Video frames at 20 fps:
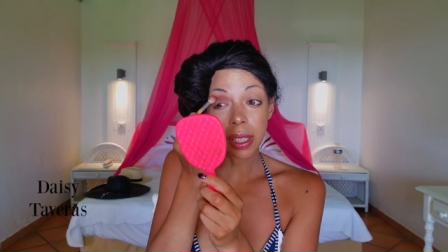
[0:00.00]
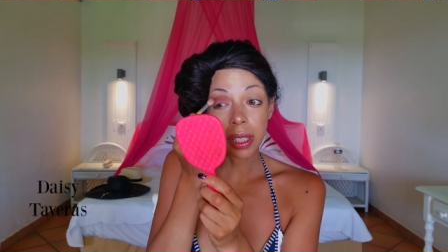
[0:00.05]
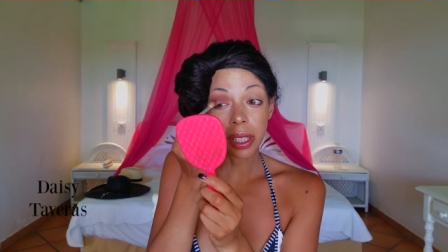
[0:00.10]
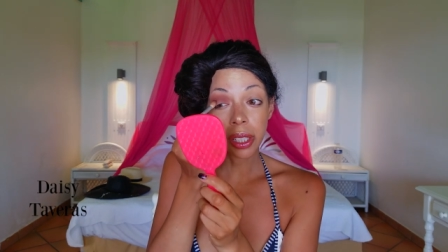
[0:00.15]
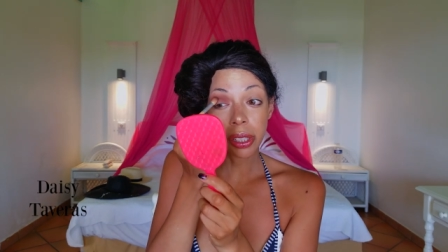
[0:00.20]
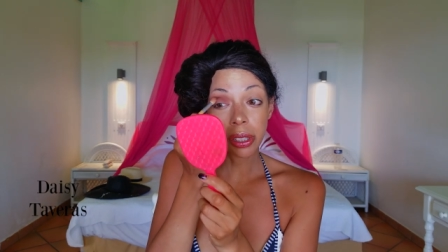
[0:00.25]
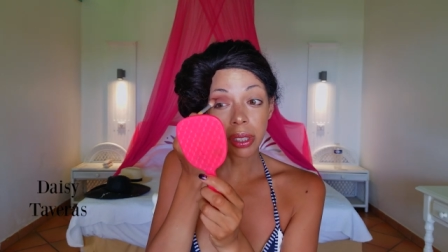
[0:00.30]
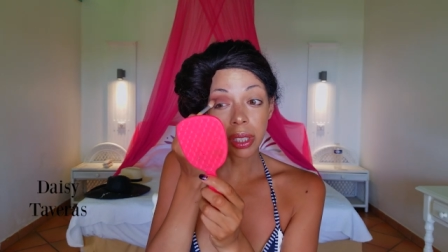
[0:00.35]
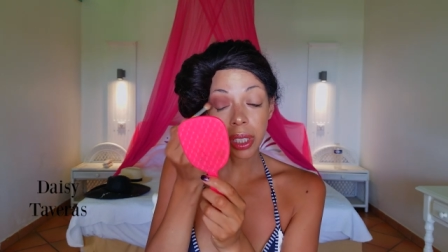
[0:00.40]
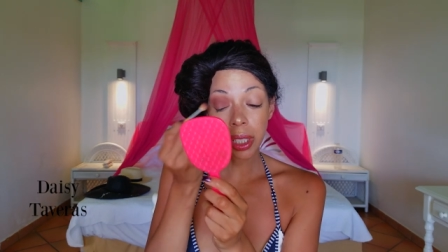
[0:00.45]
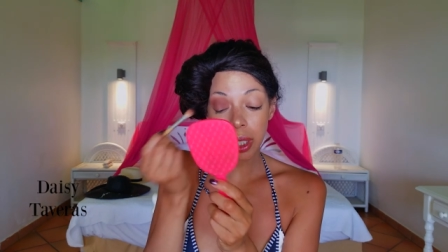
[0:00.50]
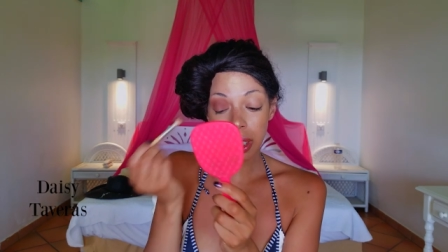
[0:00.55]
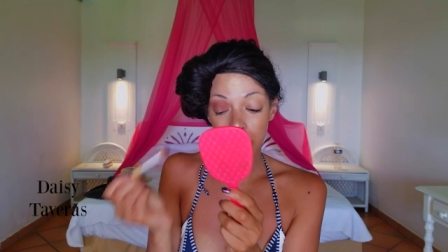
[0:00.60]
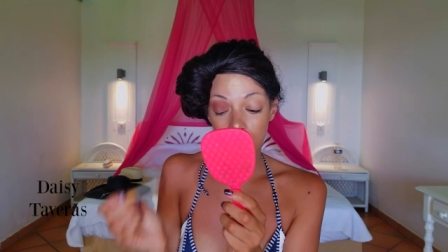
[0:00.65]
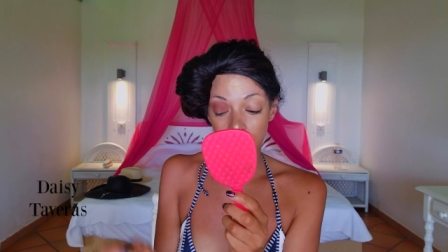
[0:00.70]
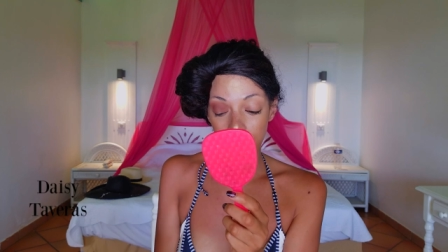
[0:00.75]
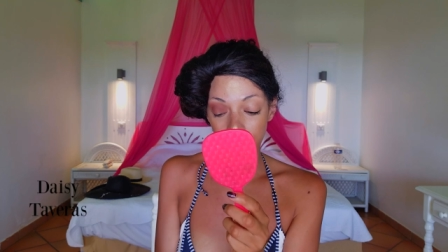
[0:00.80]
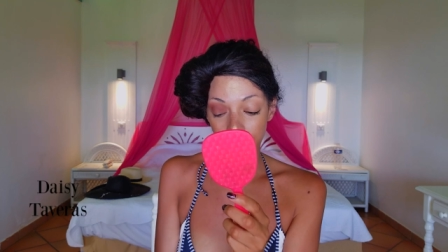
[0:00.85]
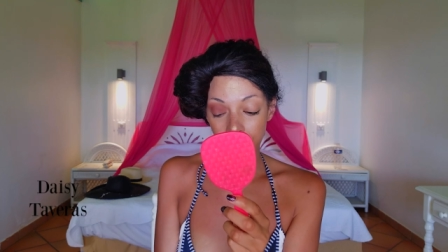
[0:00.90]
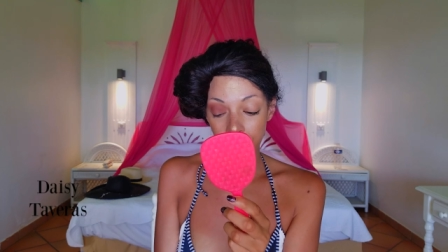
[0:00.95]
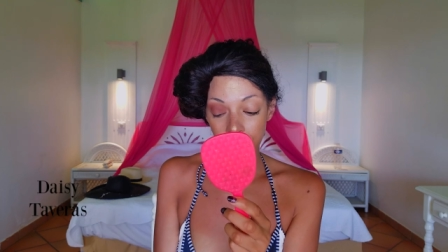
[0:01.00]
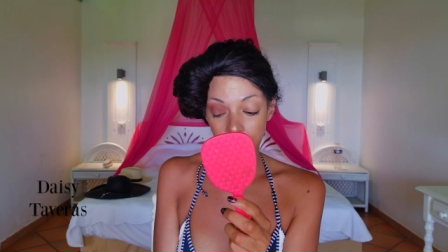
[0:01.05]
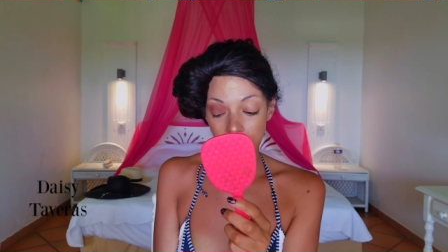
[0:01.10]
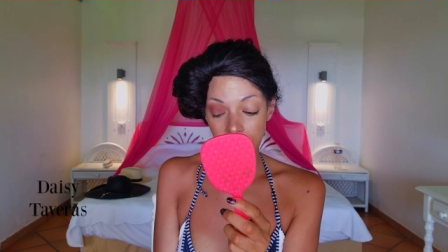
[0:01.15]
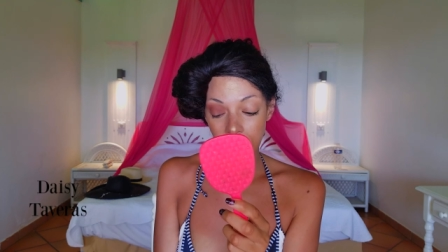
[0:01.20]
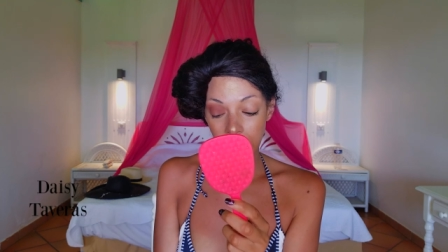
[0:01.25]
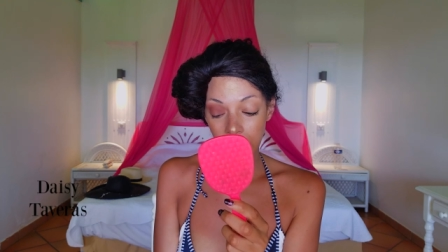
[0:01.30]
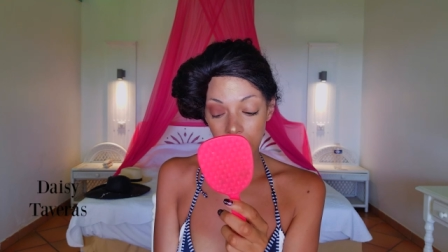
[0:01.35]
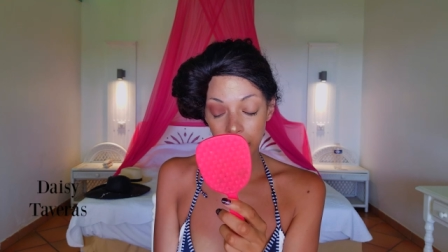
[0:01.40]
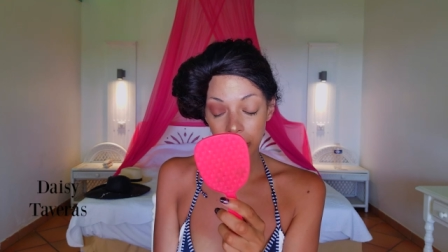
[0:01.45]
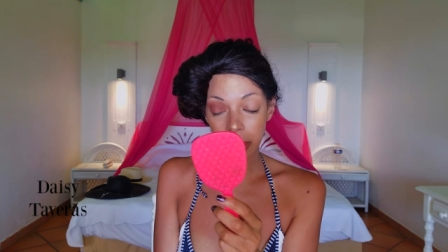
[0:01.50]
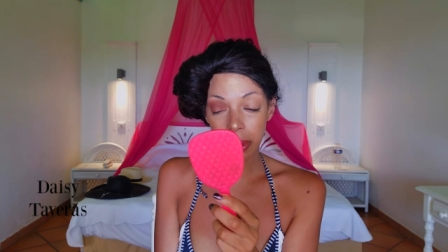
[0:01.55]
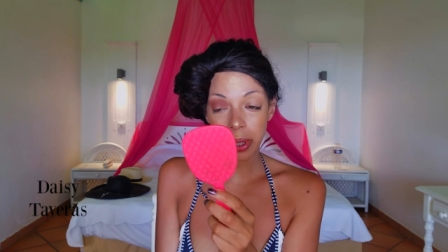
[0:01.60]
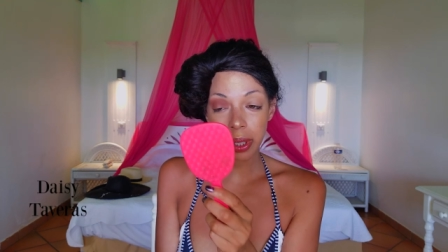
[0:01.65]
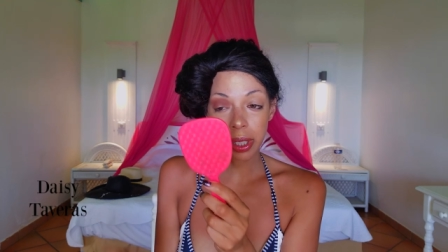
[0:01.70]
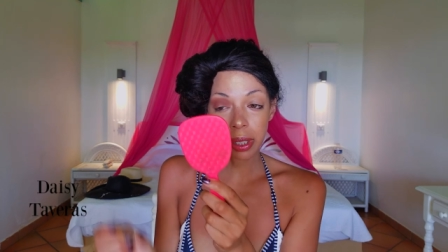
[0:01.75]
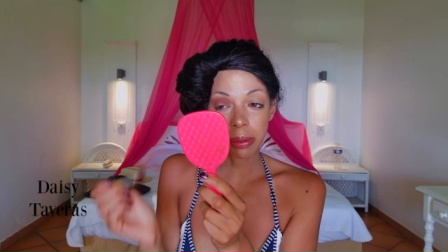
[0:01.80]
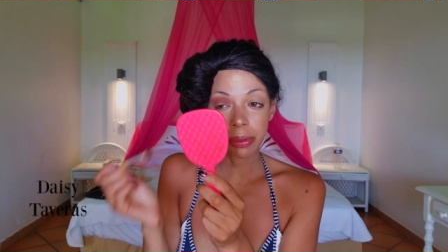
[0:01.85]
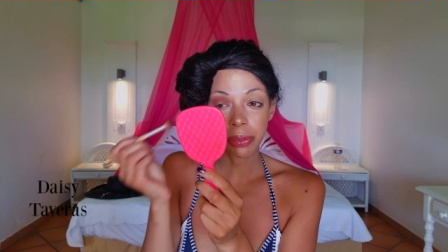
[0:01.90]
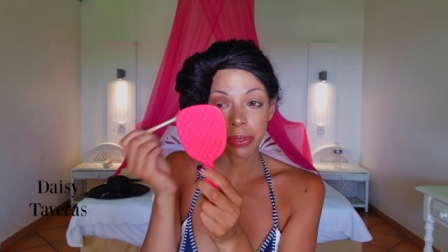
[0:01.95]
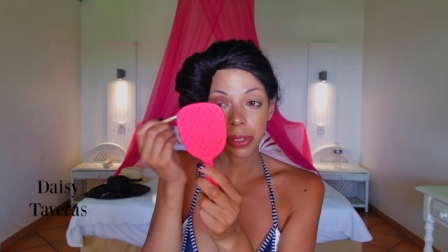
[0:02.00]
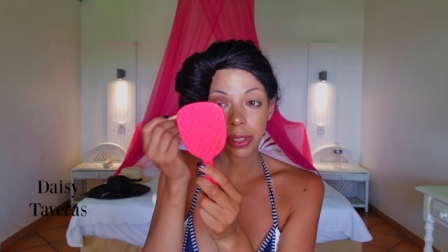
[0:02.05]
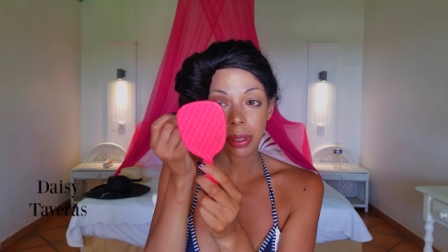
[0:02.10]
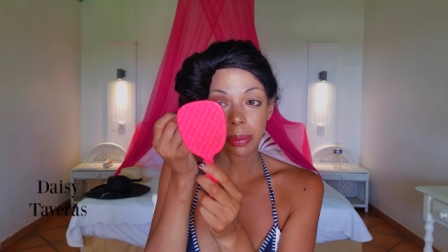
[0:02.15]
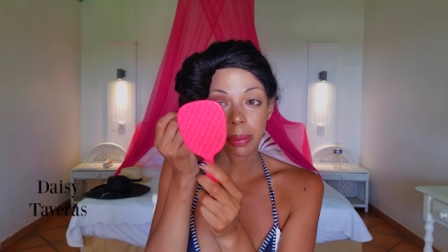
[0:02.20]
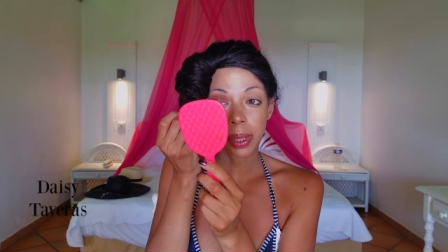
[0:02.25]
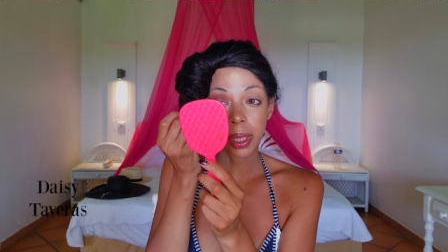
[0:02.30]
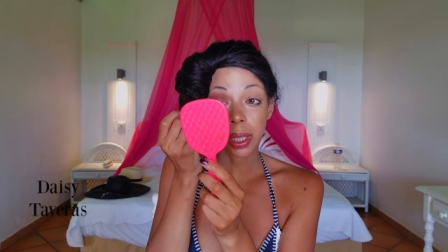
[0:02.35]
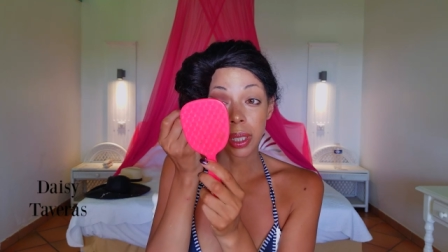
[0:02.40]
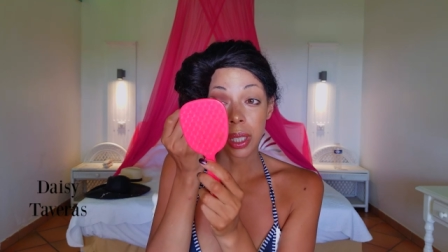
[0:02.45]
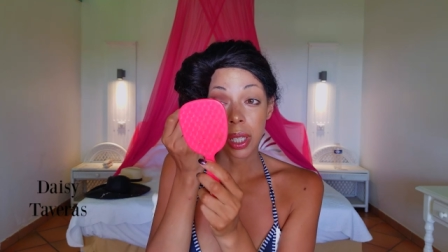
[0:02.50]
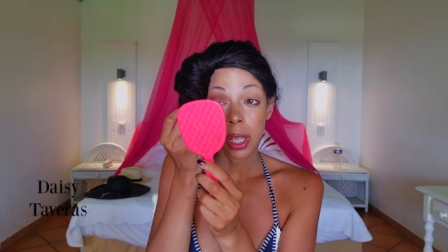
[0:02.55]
literally under the table that I'm filming,